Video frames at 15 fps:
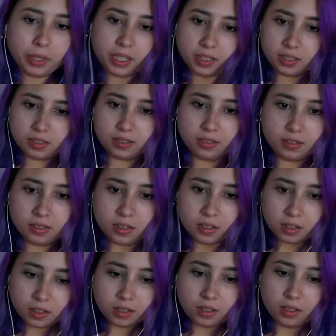Because,
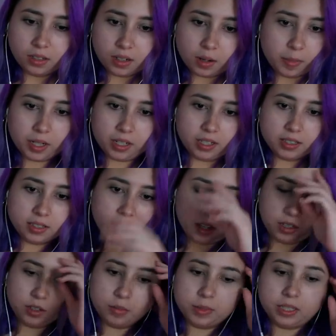well, come on, he's
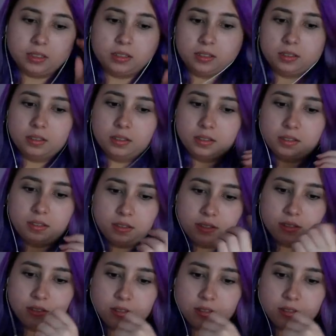not human. Anywhere.